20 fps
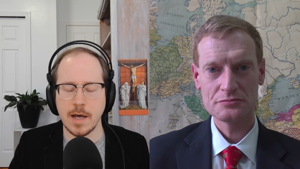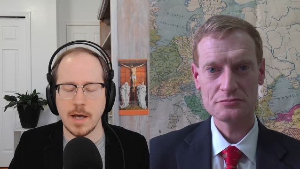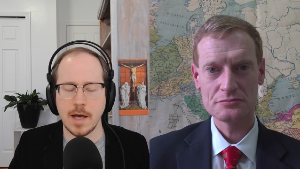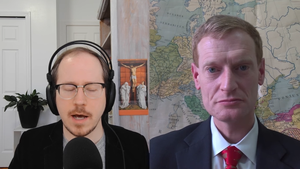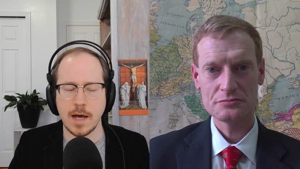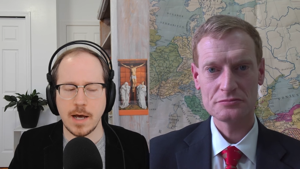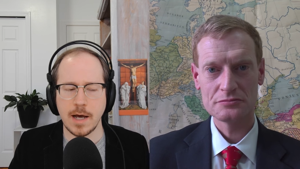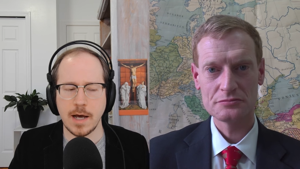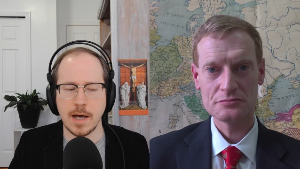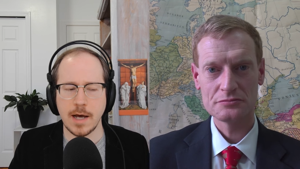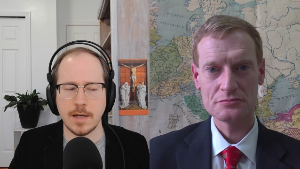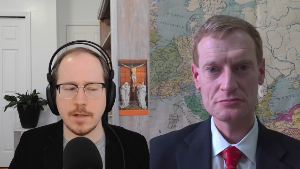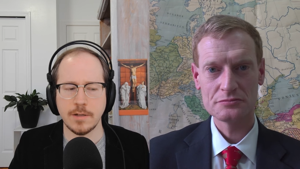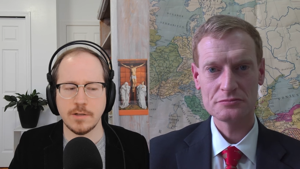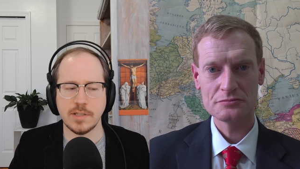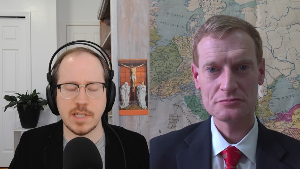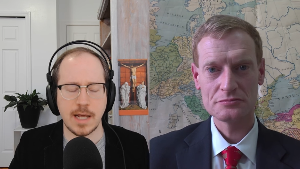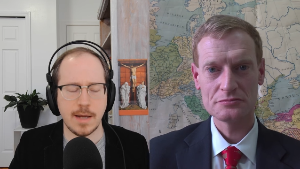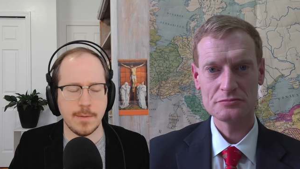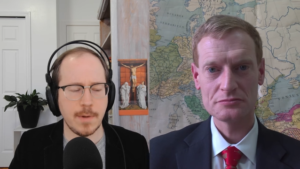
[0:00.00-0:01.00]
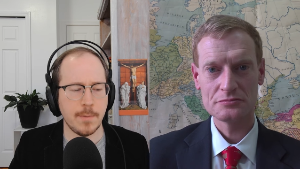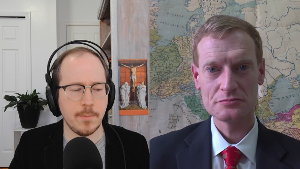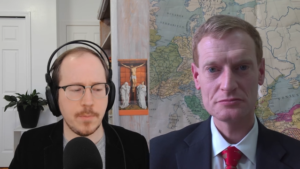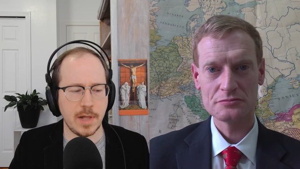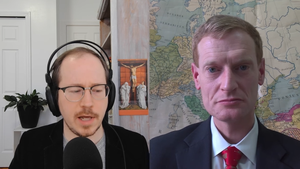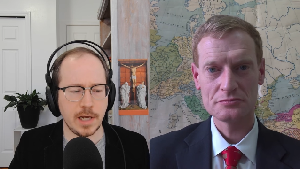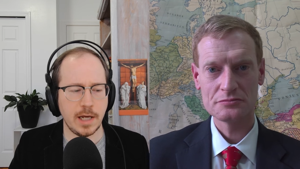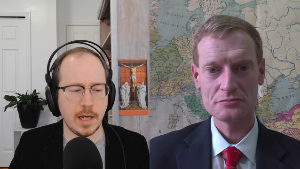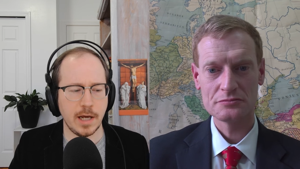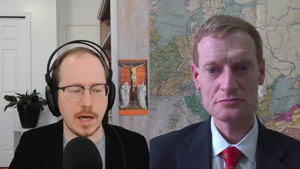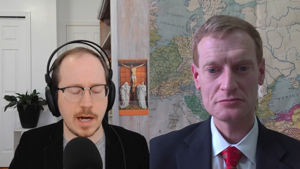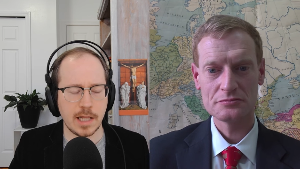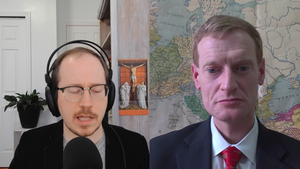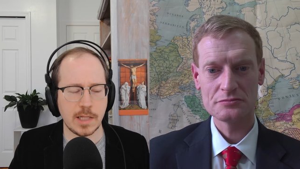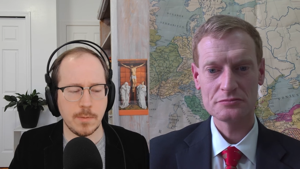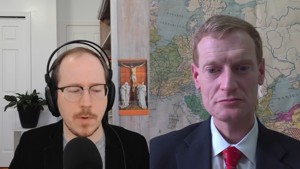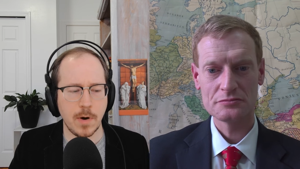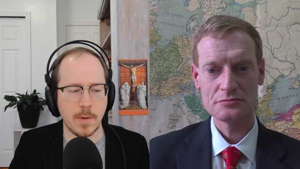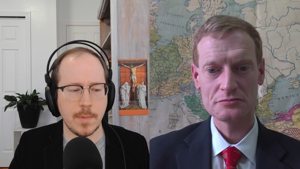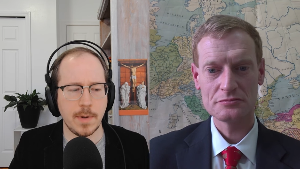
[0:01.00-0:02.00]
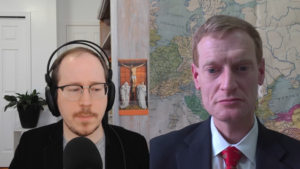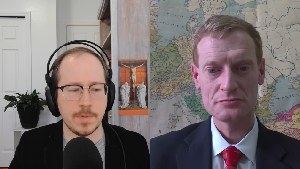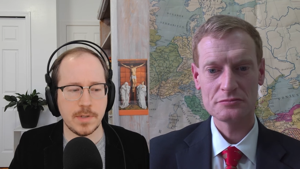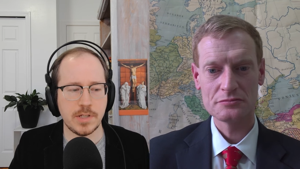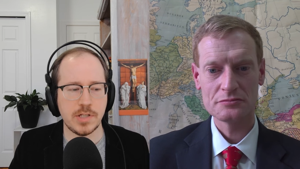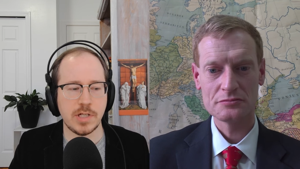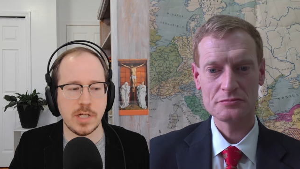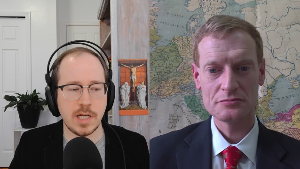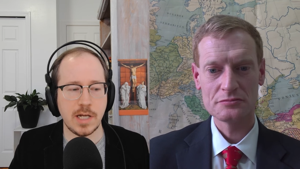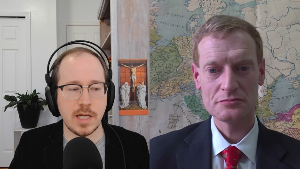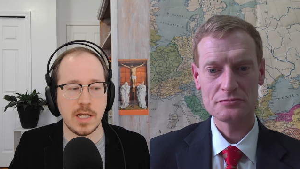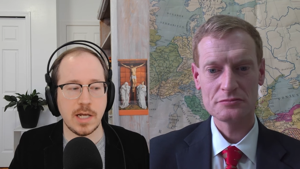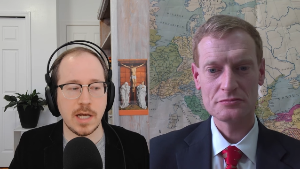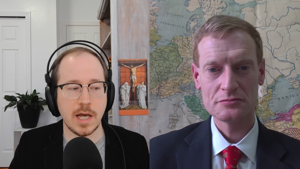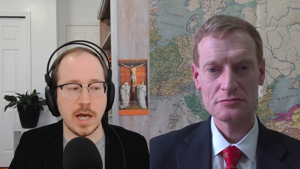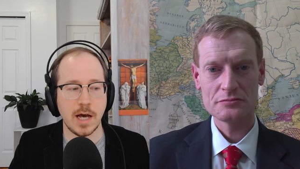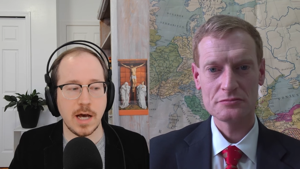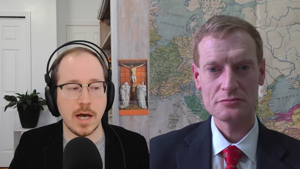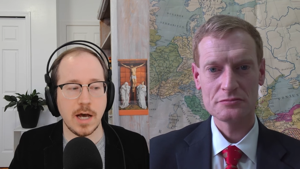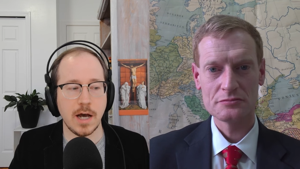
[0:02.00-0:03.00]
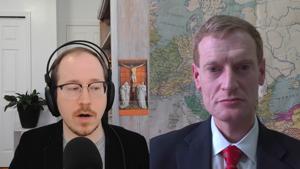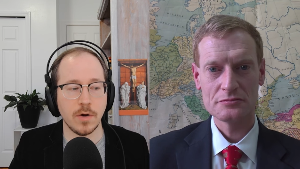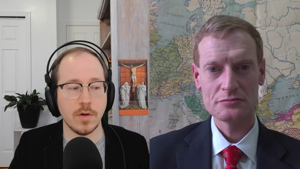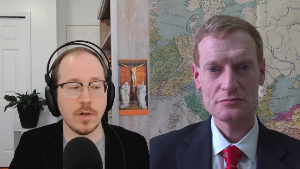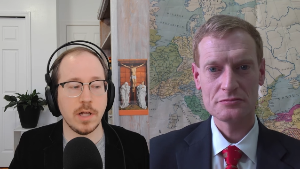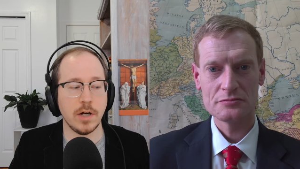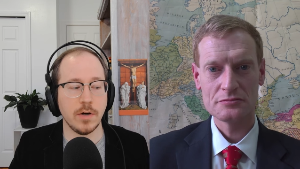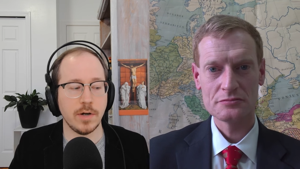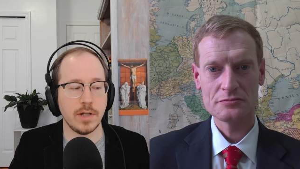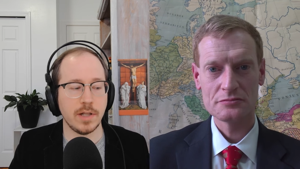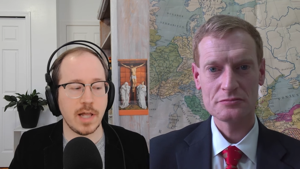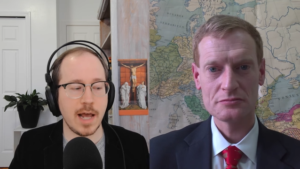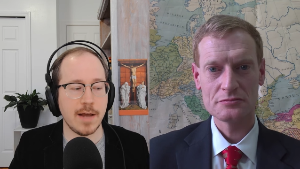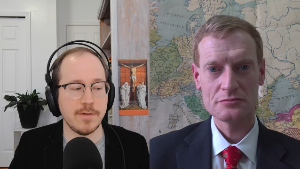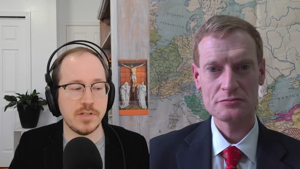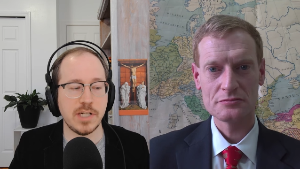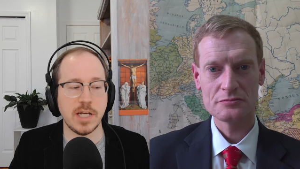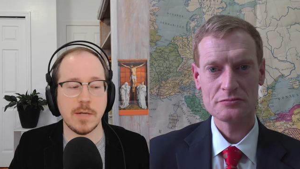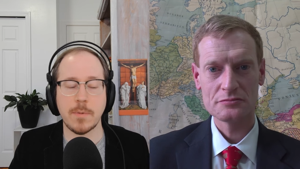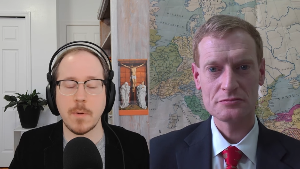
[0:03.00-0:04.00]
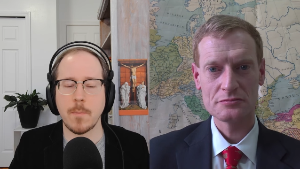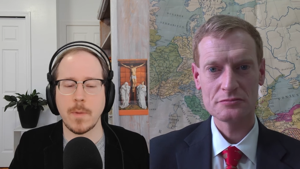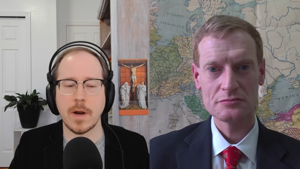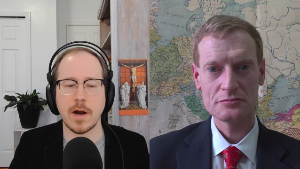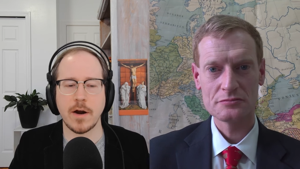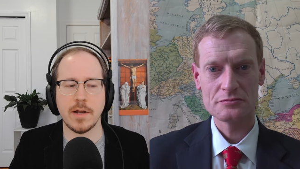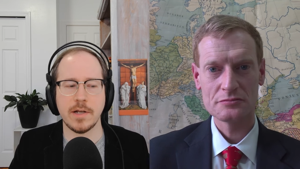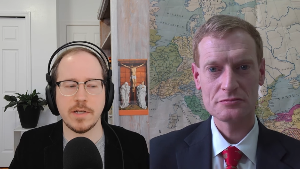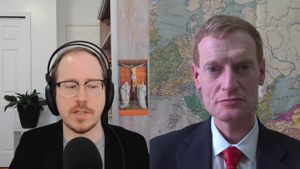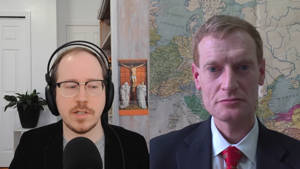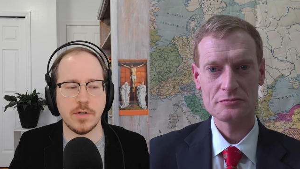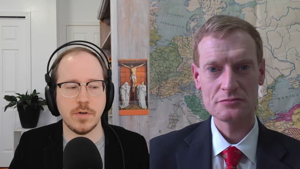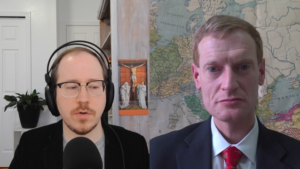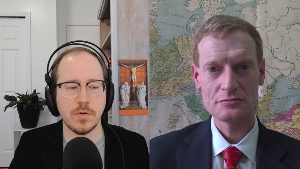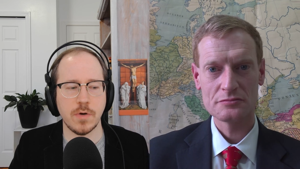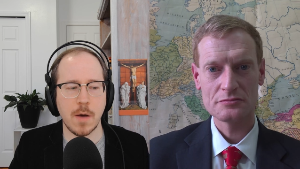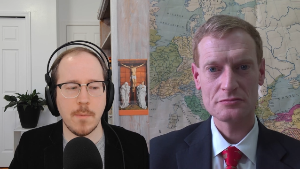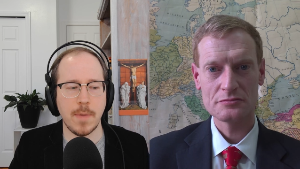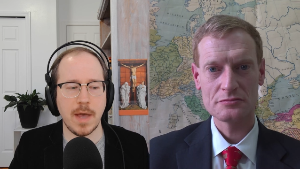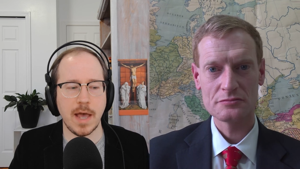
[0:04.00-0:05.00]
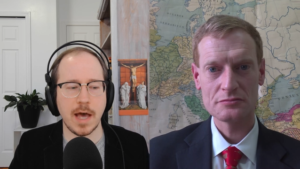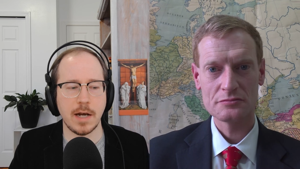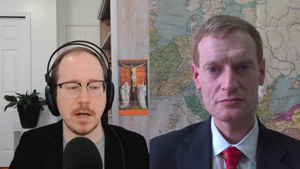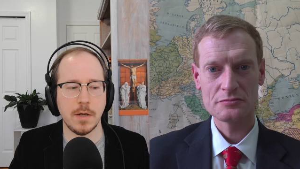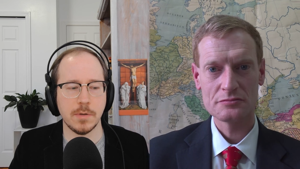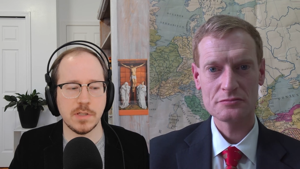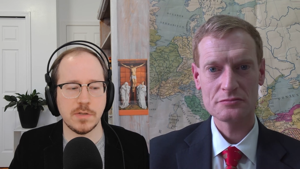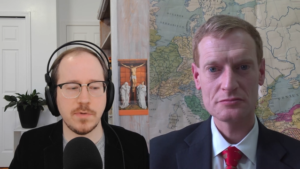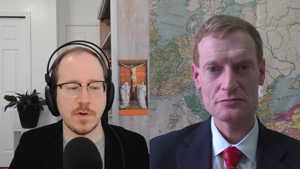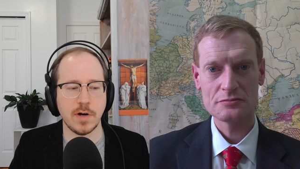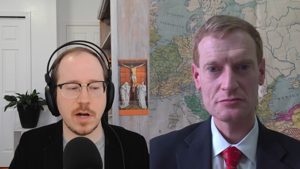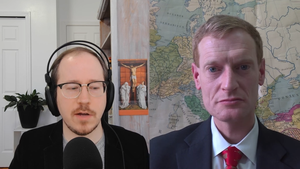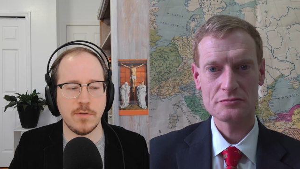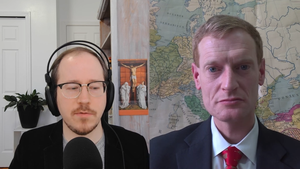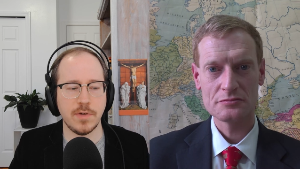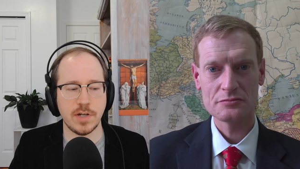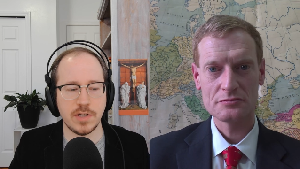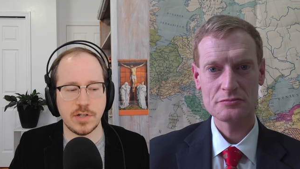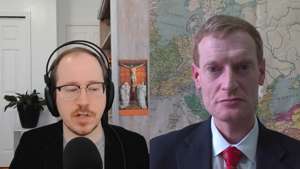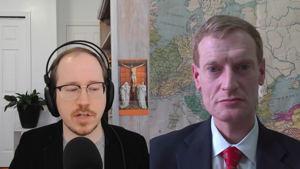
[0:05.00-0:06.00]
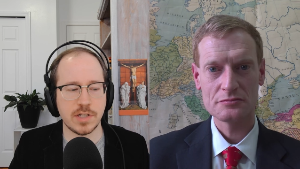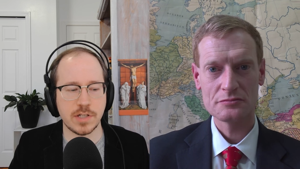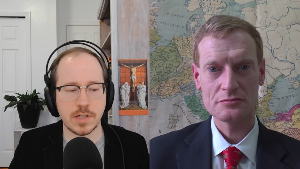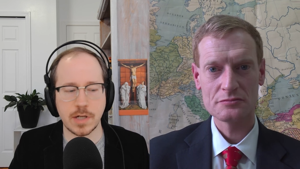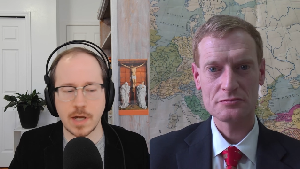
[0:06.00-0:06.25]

Speaker 1: uh, whose name I'm blanking on at the moment. But she, uh, earlier in life, she had been married to a man who was very vicious.